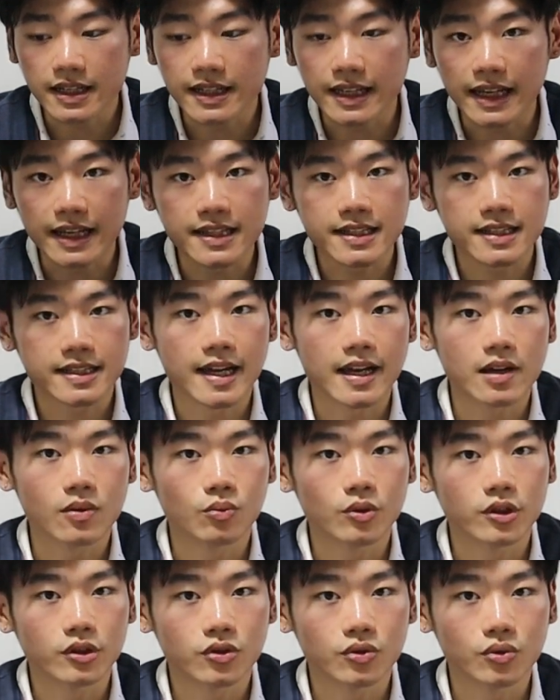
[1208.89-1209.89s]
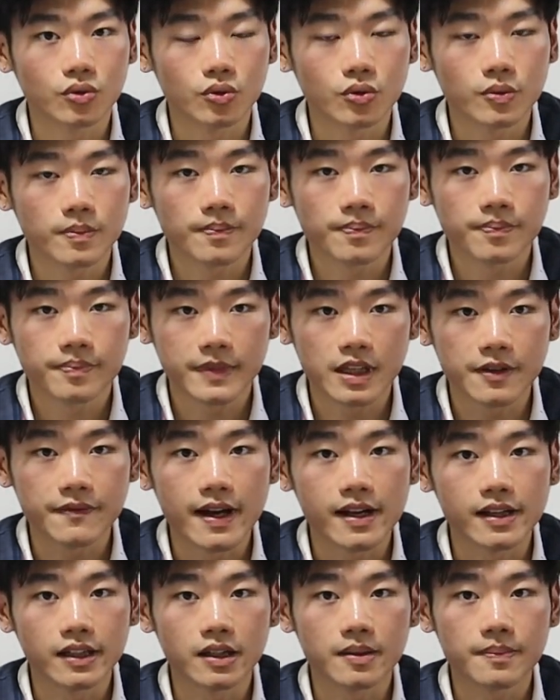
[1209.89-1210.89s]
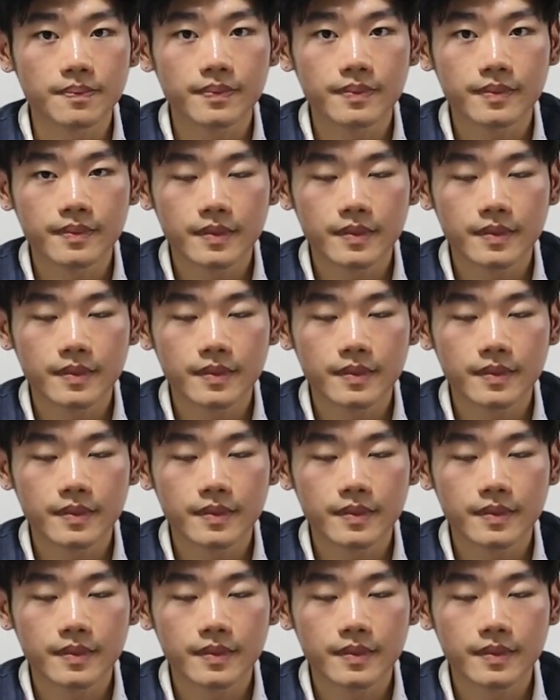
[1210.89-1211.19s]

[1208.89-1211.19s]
against that were to develop,